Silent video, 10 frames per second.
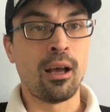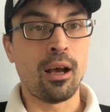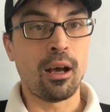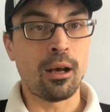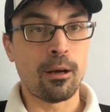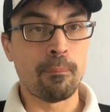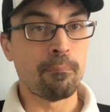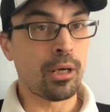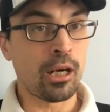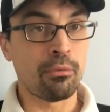um,
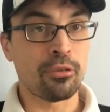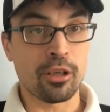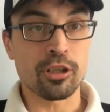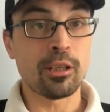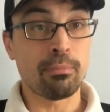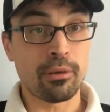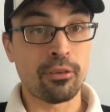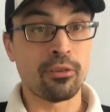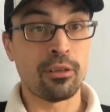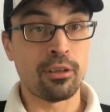but I was actually
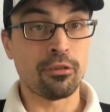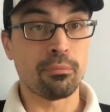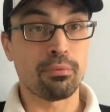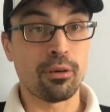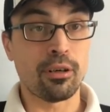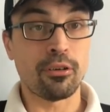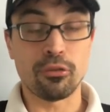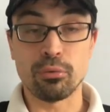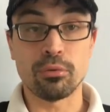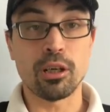pleasantly surprised.
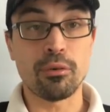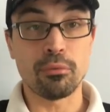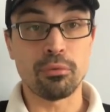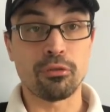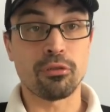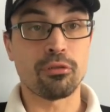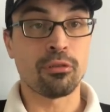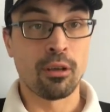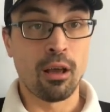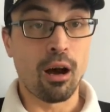Although it was
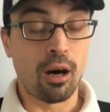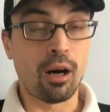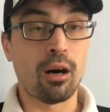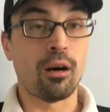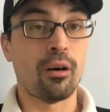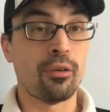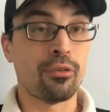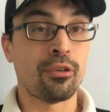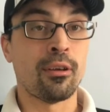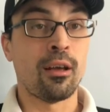hard,
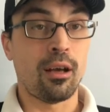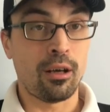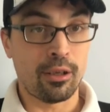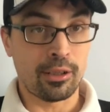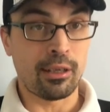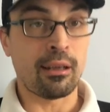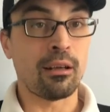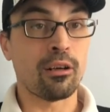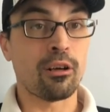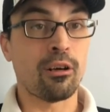uh, the
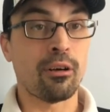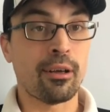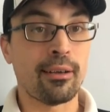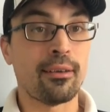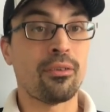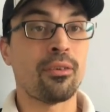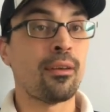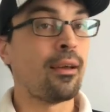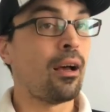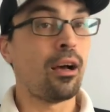inclines,
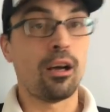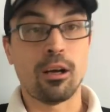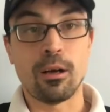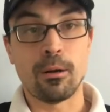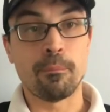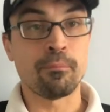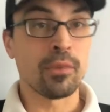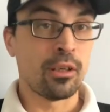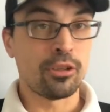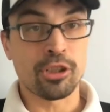um,
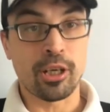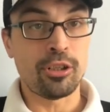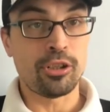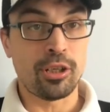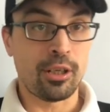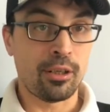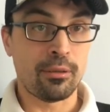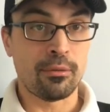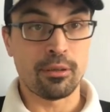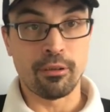
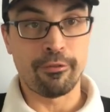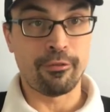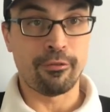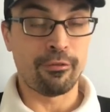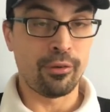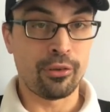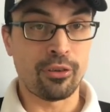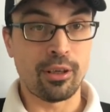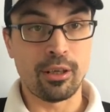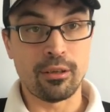changing the
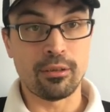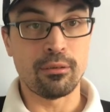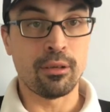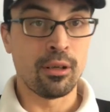footing